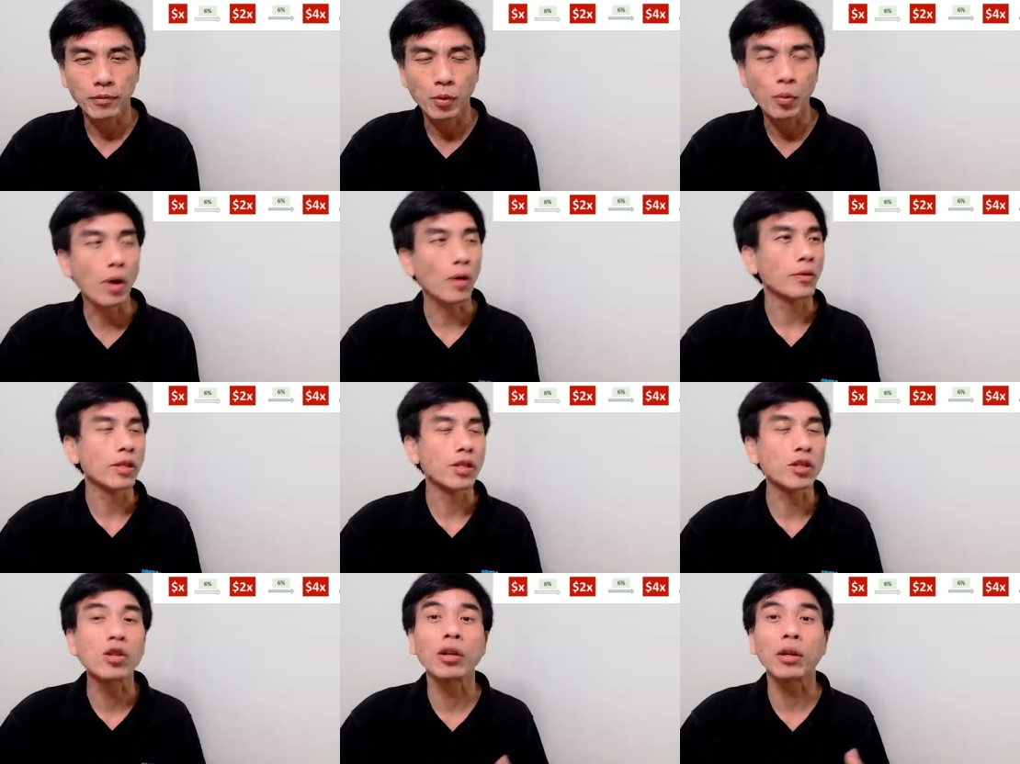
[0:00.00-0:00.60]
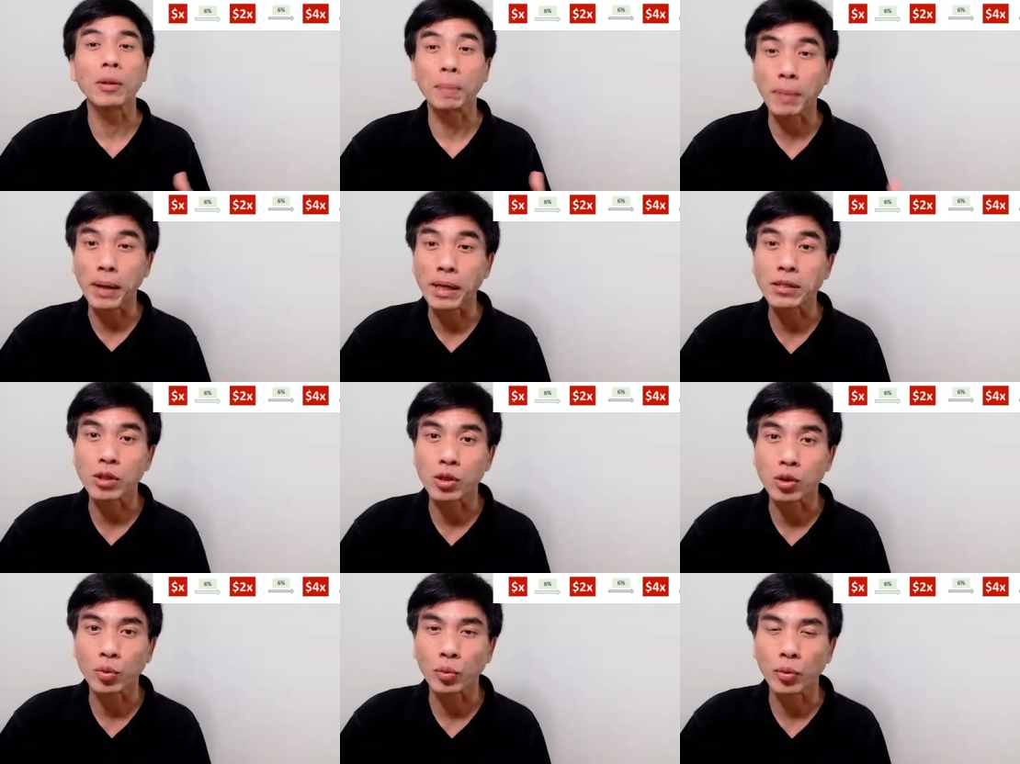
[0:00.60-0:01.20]
well, it's not a bad
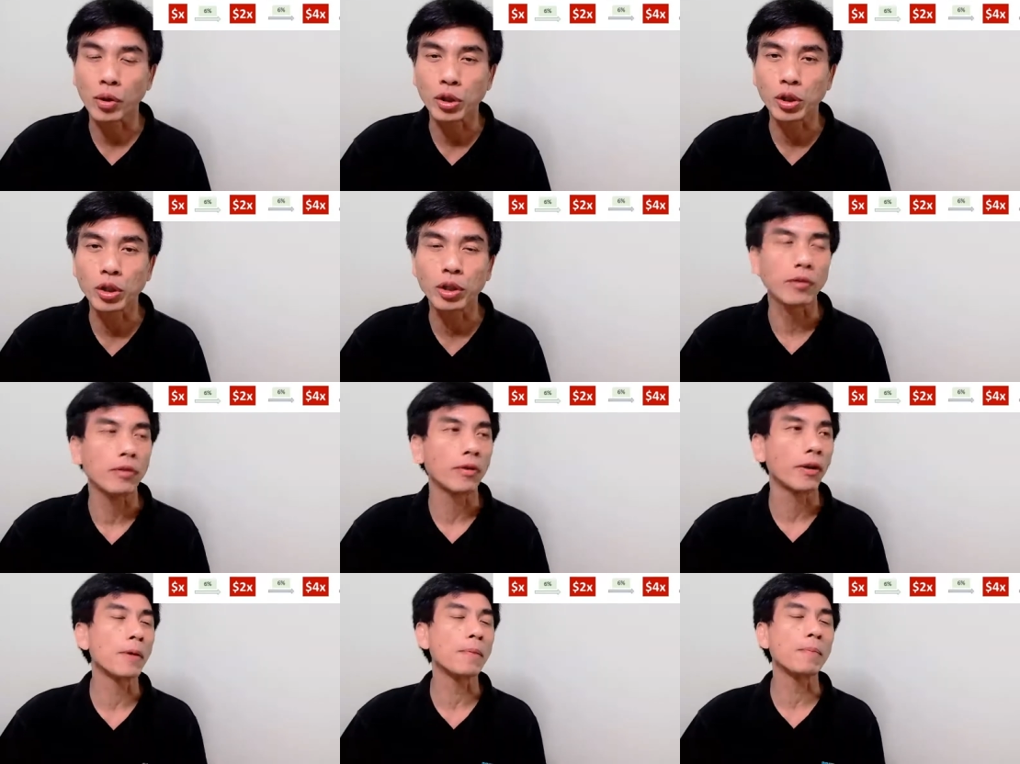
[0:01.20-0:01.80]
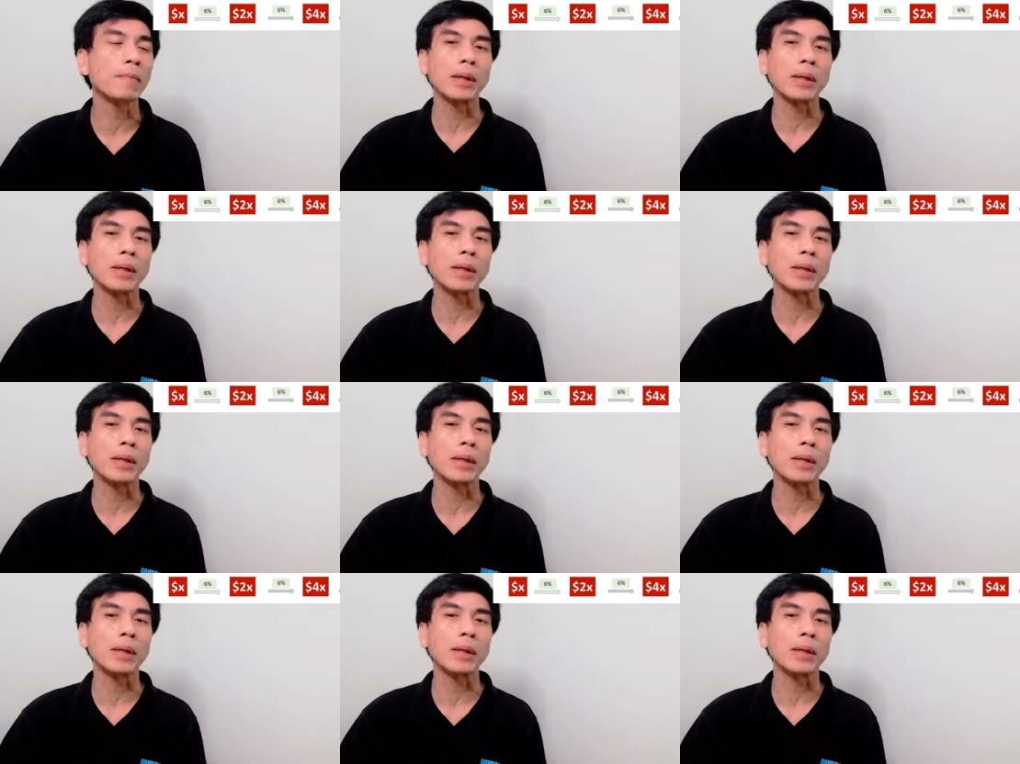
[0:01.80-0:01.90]
situation, right?